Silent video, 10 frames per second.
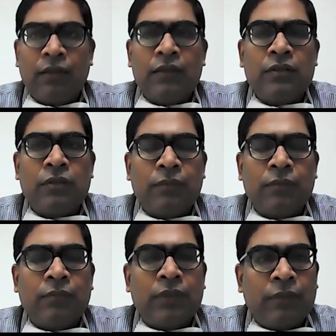
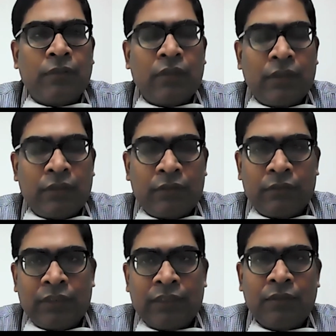So
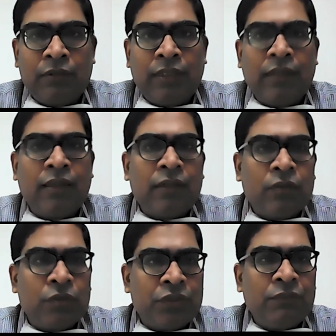just to take that
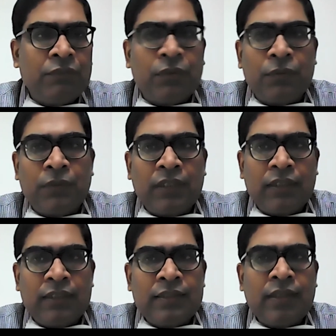question forward,
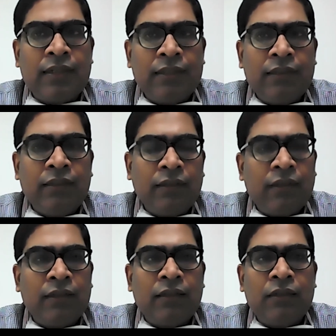is there anything
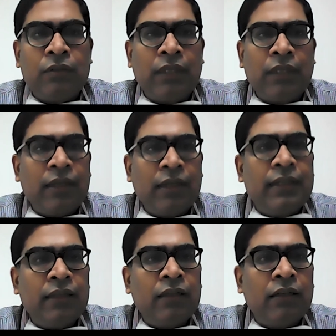related to AI
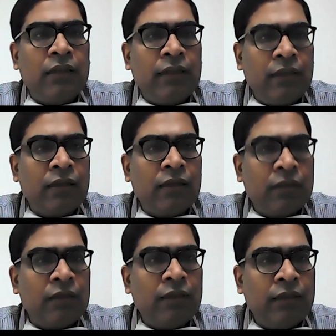in India
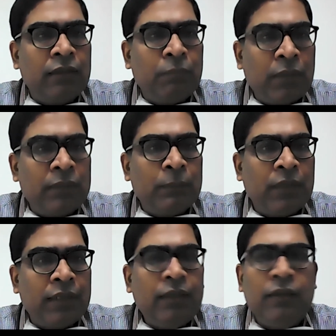currently in
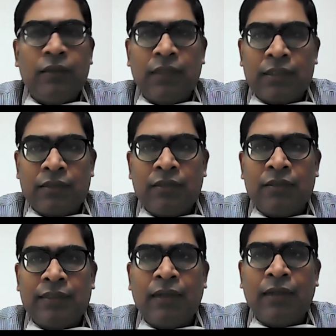pipeline? That's the
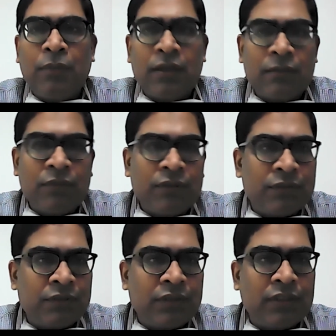second part of the
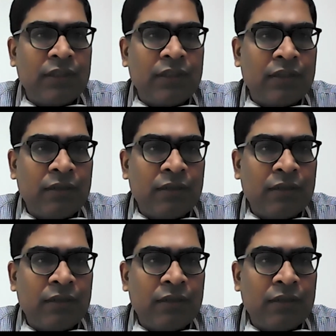question that they